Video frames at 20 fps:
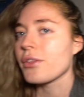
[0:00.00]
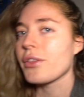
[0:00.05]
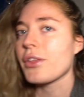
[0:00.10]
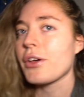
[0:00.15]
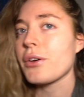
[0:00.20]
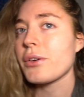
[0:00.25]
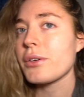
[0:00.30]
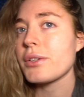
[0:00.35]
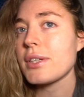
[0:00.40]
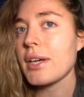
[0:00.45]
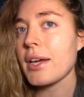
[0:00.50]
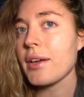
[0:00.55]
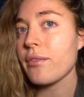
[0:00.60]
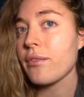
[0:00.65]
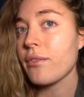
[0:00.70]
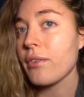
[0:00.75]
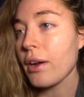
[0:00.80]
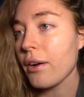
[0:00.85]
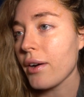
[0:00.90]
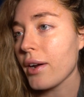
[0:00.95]
those I am
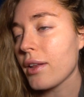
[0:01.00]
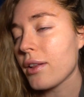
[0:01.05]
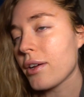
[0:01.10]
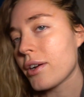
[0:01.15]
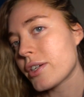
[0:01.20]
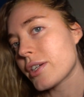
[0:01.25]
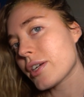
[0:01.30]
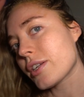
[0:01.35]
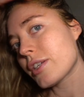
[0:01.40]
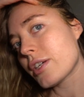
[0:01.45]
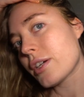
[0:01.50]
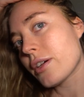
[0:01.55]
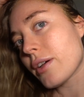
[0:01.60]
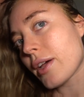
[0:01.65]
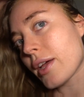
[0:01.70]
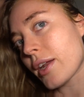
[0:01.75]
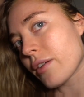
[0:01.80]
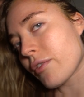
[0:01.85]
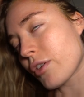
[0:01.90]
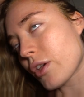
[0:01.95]
very allergic to,
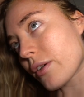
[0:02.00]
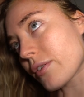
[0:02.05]
and if